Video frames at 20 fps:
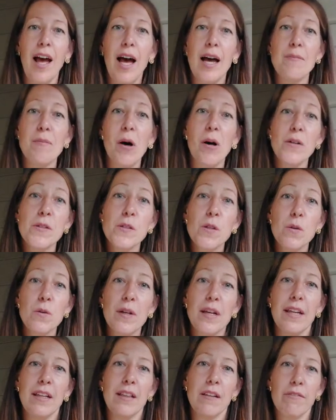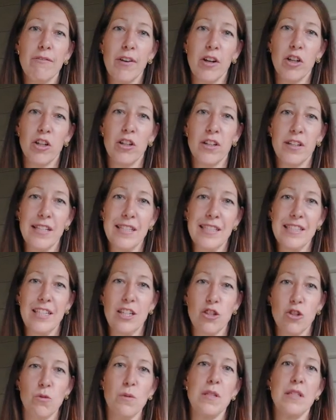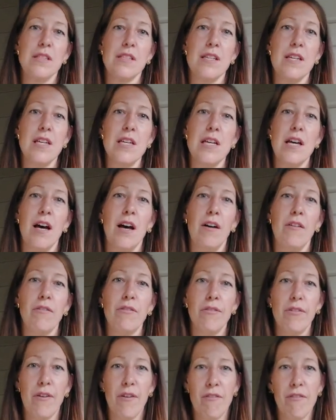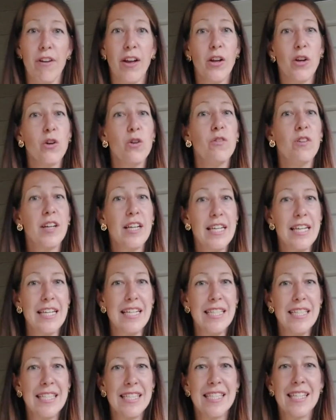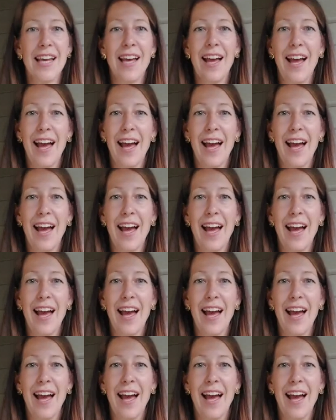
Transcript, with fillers: I'm also in the federal constituency of Vancouver East,